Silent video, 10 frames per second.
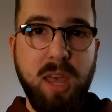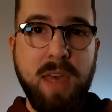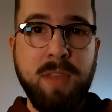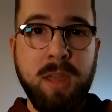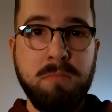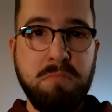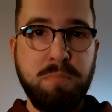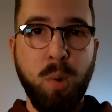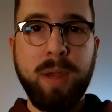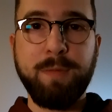and then
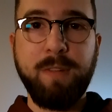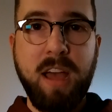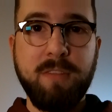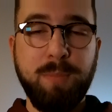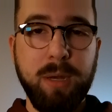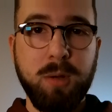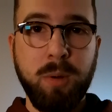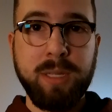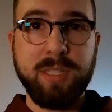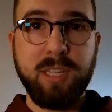0.5
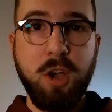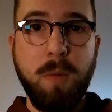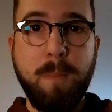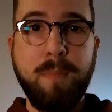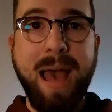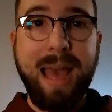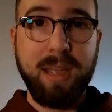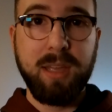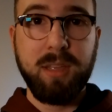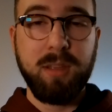Bitcoins to go
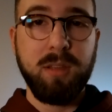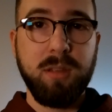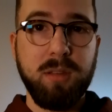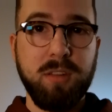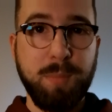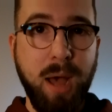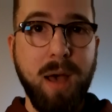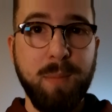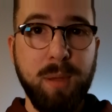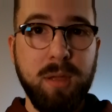back to
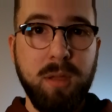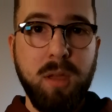Bob.